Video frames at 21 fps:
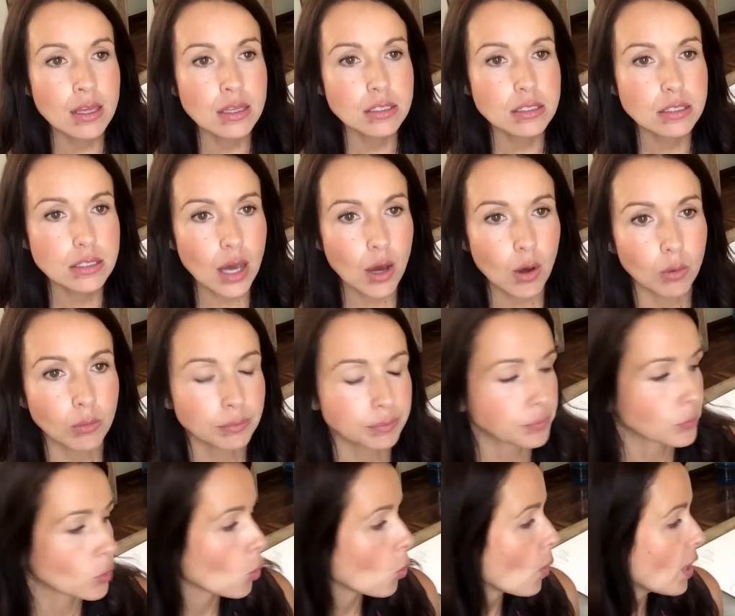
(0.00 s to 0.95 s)
So
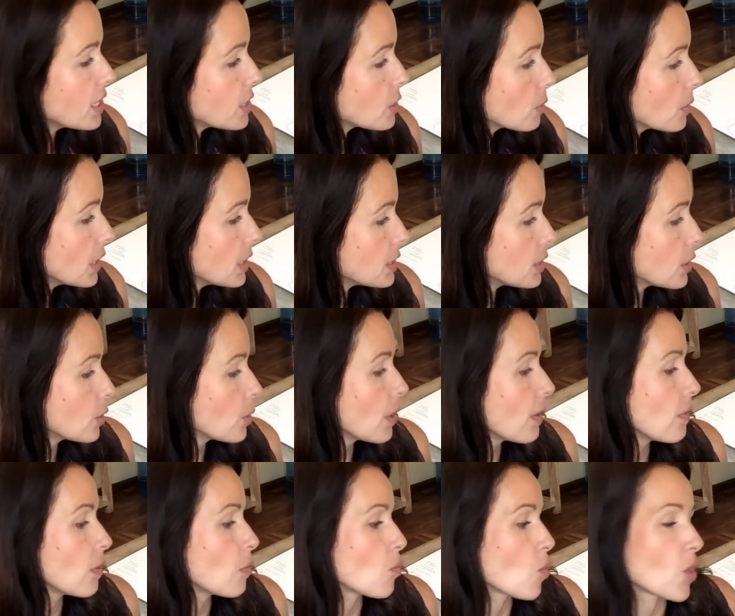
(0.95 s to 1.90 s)
what do we do
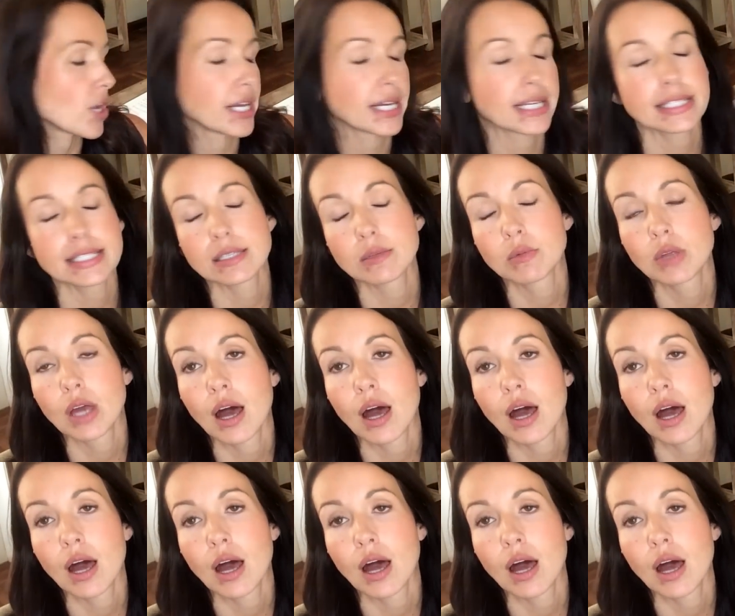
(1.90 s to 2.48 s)
in the mornings?